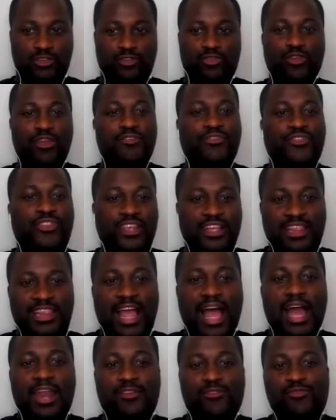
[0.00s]
grift
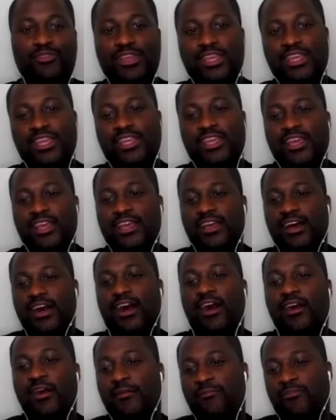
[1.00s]
lottery
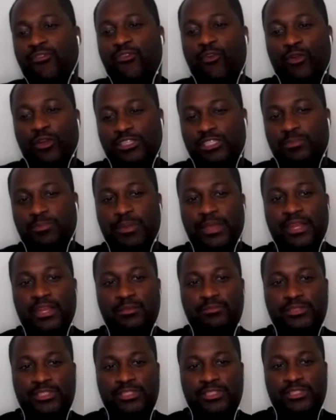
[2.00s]
for a
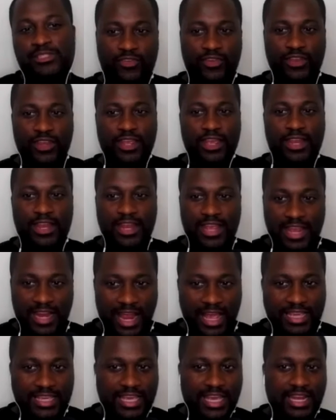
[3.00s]
spin himself,
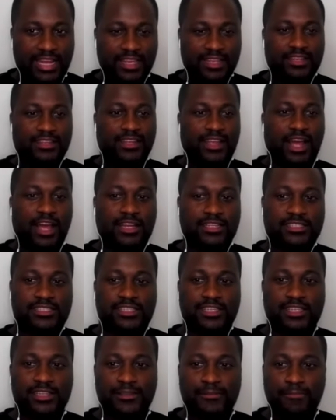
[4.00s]
and I get it,
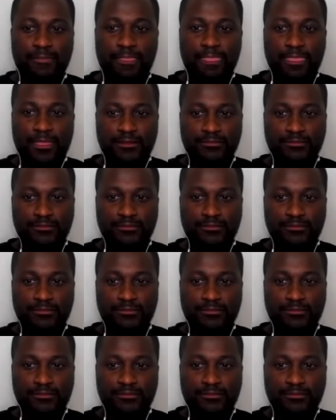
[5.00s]
honestly.